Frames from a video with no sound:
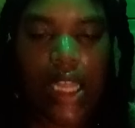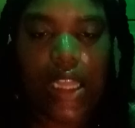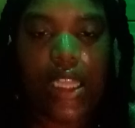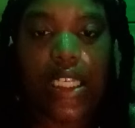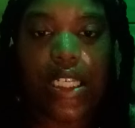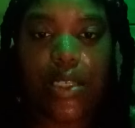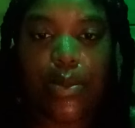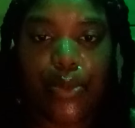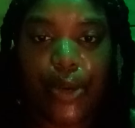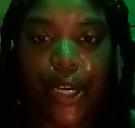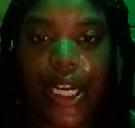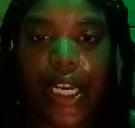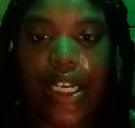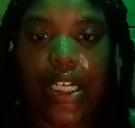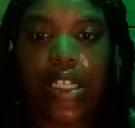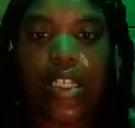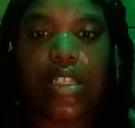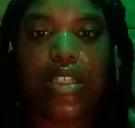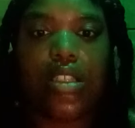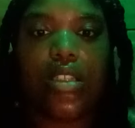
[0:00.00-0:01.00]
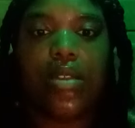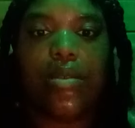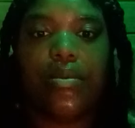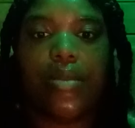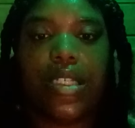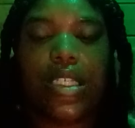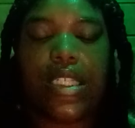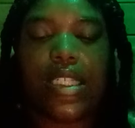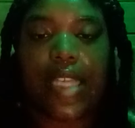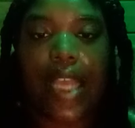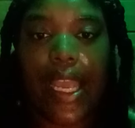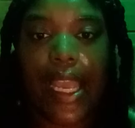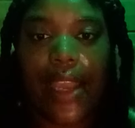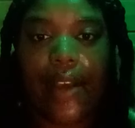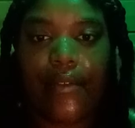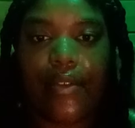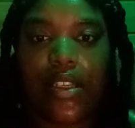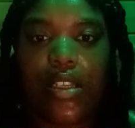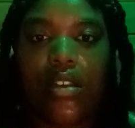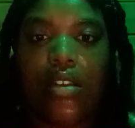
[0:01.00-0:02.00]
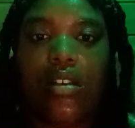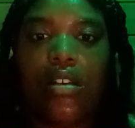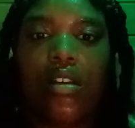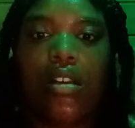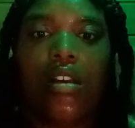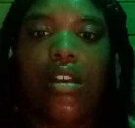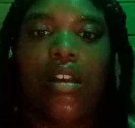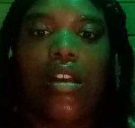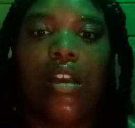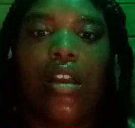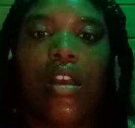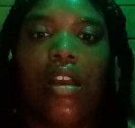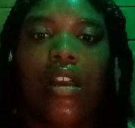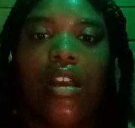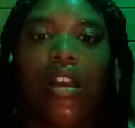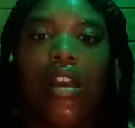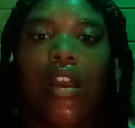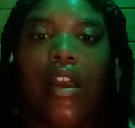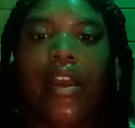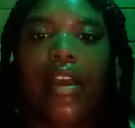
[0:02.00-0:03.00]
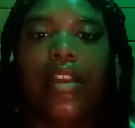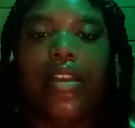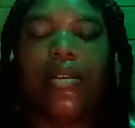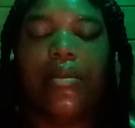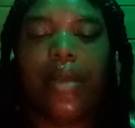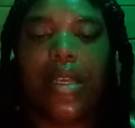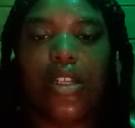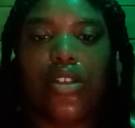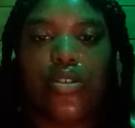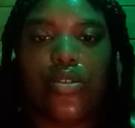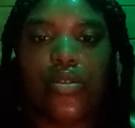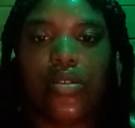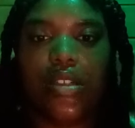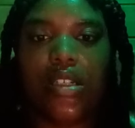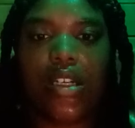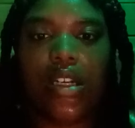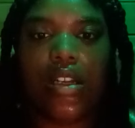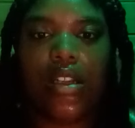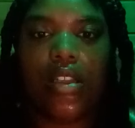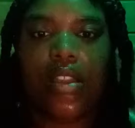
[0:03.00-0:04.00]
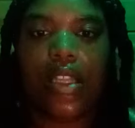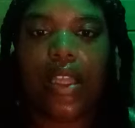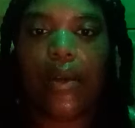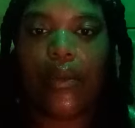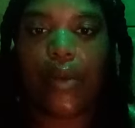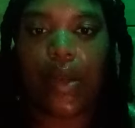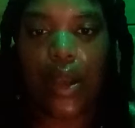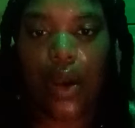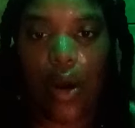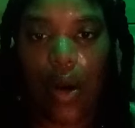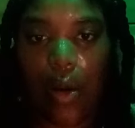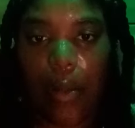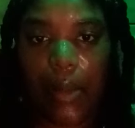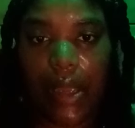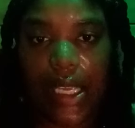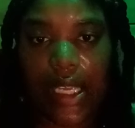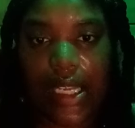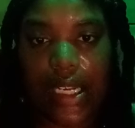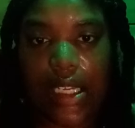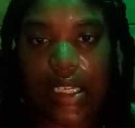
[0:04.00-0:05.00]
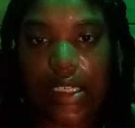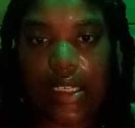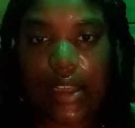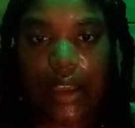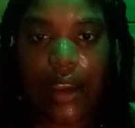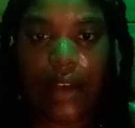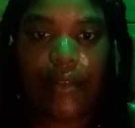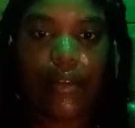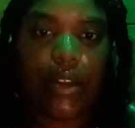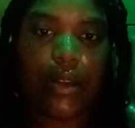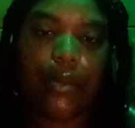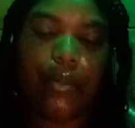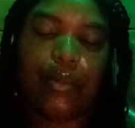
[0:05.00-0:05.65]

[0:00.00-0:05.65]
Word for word: this prayer is to be saved to make sure that we all make it into heaven.